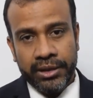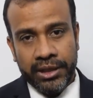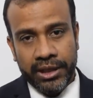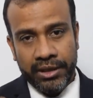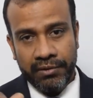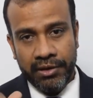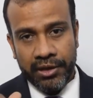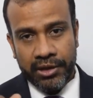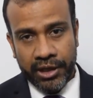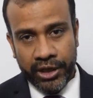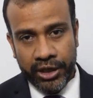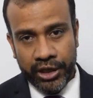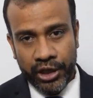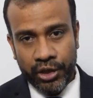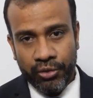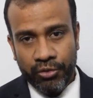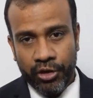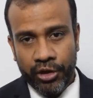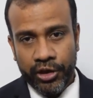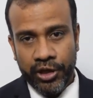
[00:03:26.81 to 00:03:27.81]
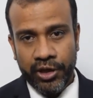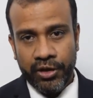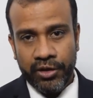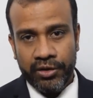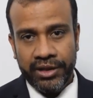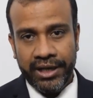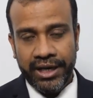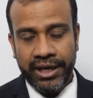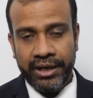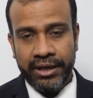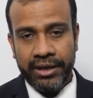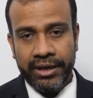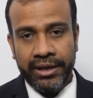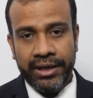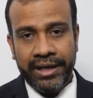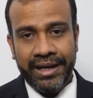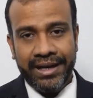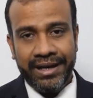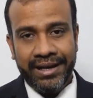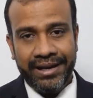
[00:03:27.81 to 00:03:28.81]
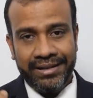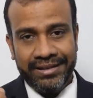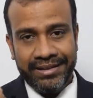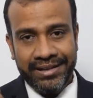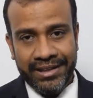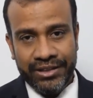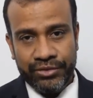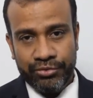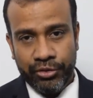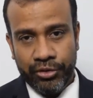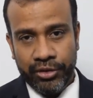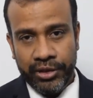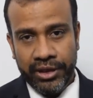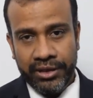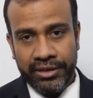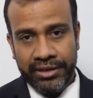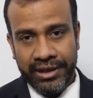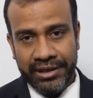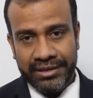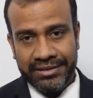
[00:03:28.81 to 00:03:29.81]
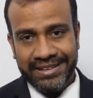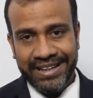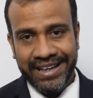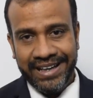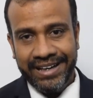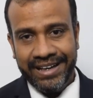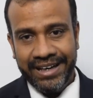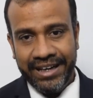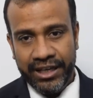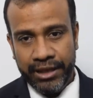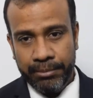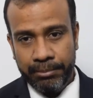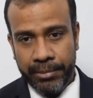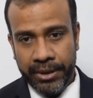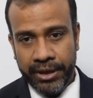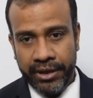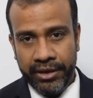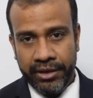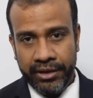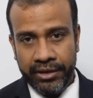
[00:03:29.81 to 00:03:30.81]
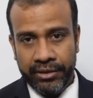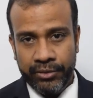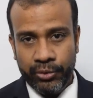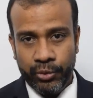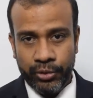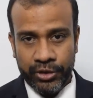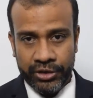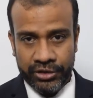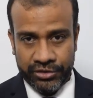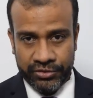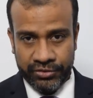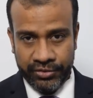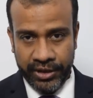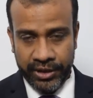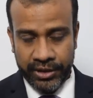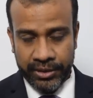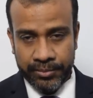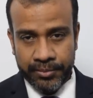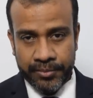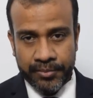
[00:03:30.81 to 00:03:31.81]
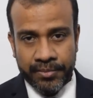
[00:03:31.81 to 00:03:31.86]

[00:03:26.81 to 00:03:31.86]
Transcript: he will continue walking on that, and these foreign things can get embedded into his feet,